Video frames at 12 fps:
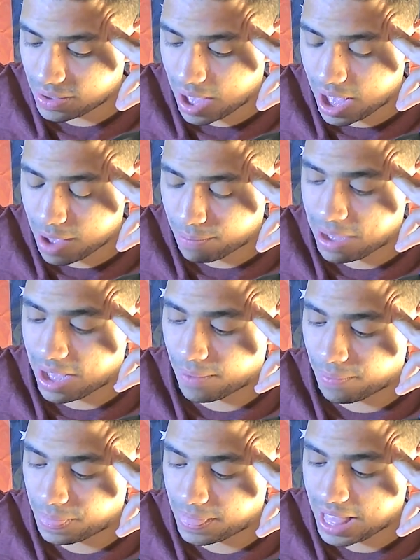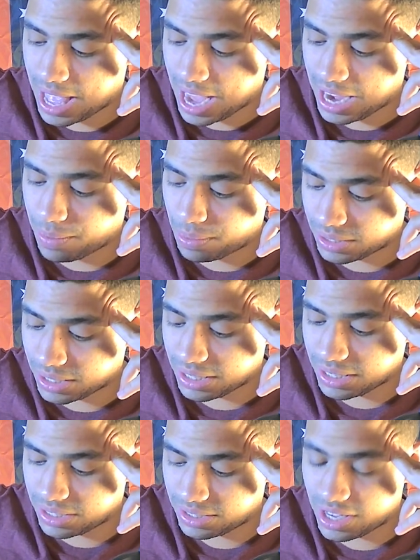about 80% of
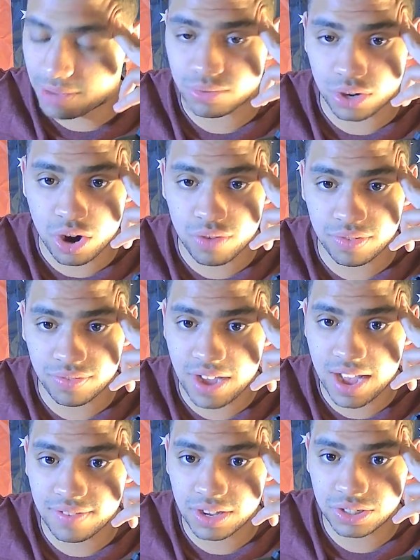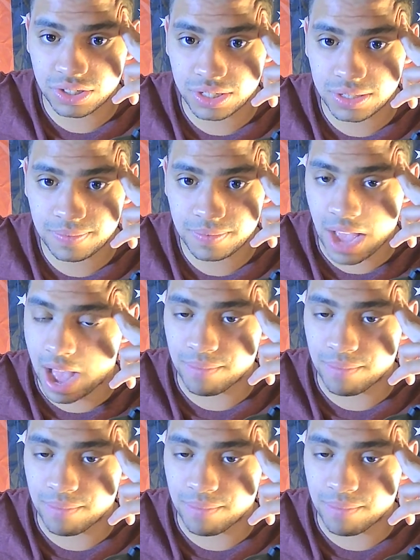these teams are over 500, I'm